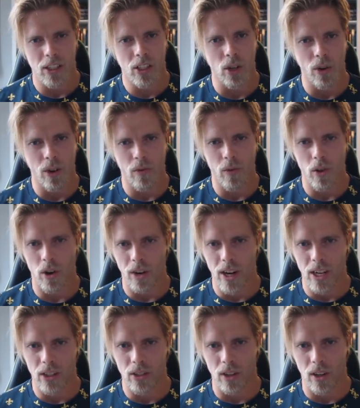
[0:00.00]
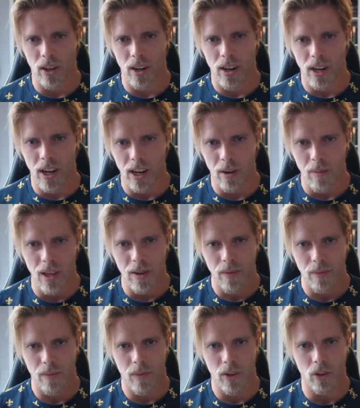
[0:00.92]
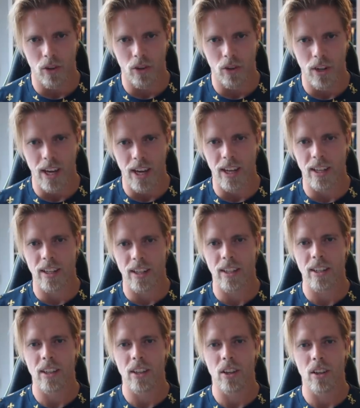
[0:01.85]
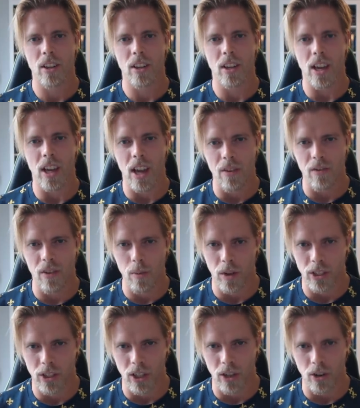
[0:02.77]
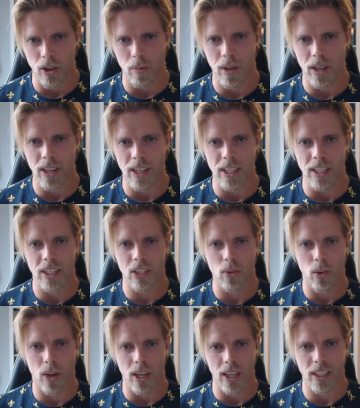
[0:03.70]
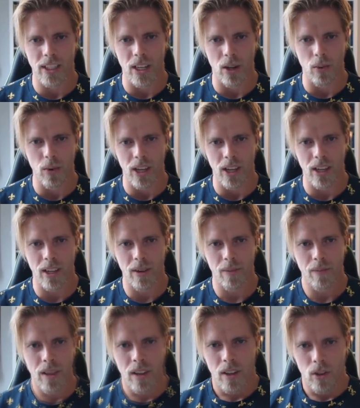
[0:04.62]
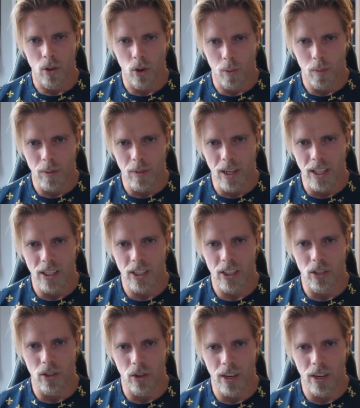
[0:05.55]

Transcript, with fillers: So if you're natural like me, you should hit every muscle group at least twice a week to optimize